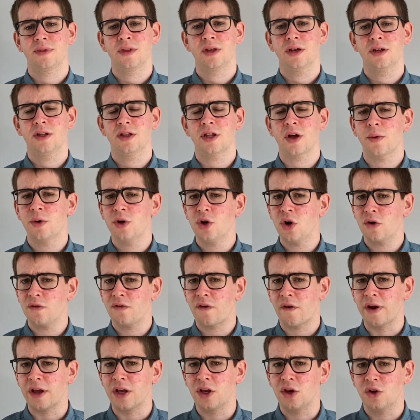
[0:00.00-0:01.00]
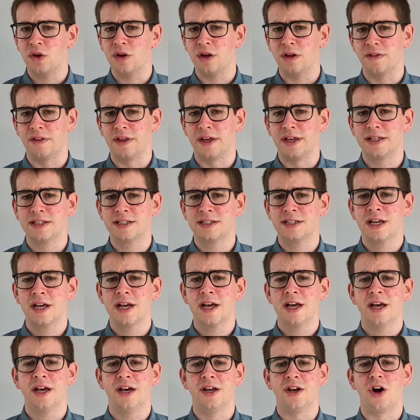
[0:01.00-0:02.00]
Now, we're not very good at this
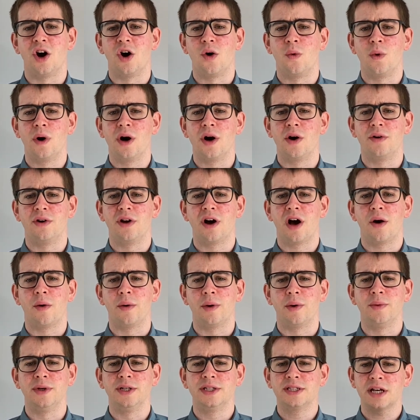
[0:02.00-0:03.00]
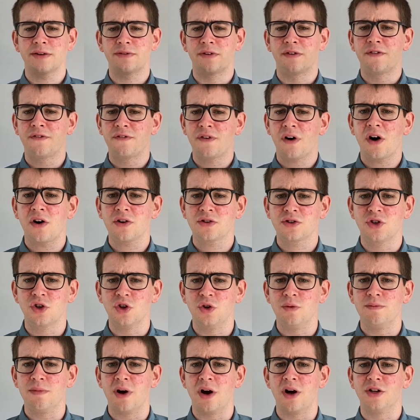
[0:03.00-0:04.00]
in our world, are we? We suffer far too
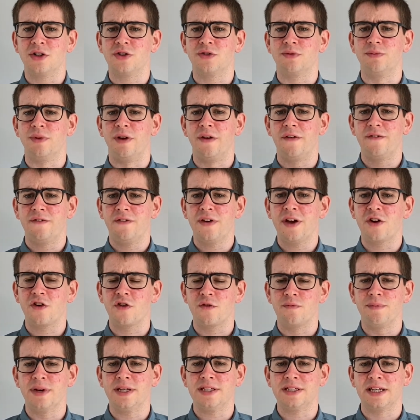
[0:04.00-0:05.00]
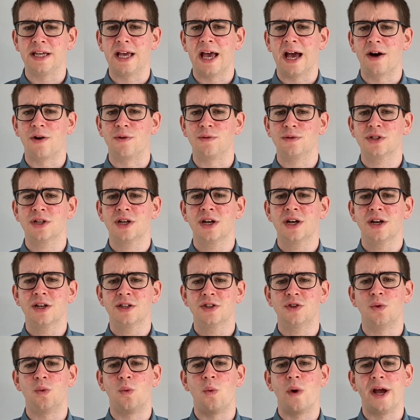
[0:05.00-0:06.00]
much from the fear of missing out
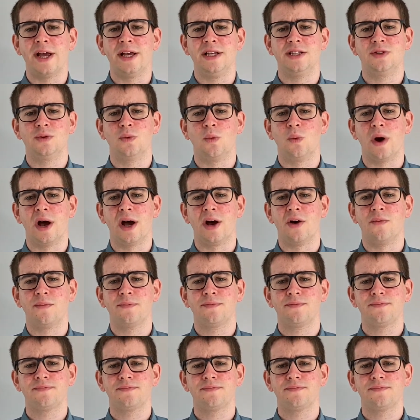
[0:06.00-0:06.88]
to wait well.